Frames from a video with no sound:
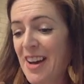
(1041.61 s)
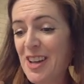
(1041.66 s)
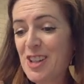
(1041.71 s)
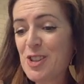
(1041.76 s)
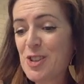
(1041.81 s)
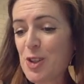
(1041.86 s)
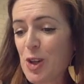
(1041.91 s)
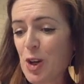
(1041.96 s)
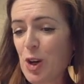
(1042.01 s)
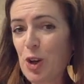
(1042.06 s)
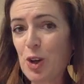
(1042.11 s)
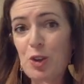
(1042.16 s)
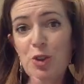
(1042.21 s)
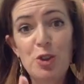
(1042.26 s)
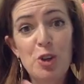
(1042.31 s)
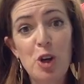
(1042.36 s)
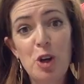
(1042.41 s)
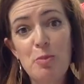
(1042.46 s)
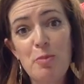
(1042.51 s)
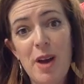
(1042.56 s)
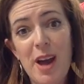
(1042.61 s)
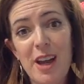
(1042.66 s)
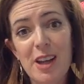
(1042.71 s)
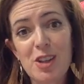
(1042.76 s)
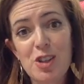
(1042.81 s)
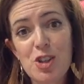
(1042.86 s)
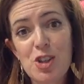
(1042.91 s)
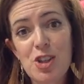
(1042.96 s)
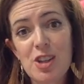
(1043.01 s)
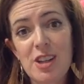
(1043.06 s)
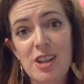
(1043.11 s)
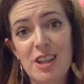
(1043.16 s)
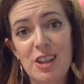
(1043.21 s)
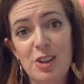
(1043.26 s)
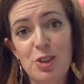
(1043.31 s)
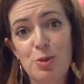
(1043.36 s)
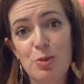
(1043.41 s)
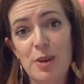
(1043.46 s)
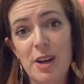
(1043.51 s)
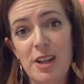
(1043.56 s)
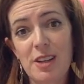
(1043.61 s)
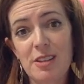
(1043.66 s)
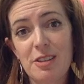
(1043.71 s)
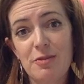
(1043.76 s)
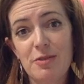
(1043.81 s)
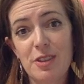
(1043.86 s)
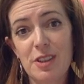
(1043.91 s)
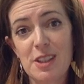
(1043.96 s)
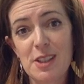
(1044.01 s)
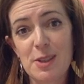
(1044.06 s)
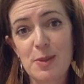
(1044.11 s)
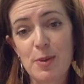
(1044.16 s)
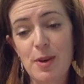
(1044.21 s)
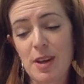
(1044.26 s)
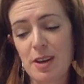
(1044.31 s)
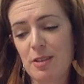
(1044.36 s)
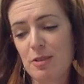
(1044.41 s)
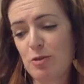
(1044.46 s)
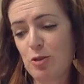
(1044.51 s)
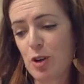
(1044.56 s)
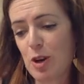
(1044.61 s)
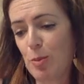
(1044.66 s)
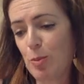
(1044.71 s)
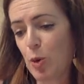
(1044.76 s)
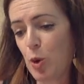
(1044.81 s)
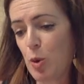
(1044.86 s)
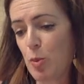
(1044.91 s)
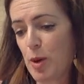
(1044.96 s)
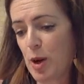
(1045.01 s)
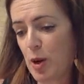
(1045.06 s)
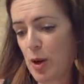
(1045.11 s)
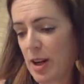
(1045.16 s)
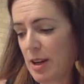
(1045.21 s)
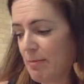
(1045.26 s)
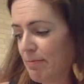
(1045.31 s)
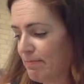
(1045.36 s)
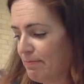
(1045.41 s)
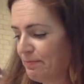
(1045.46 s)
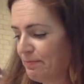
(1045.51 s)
So no match in thread for this one, for our Blueberry.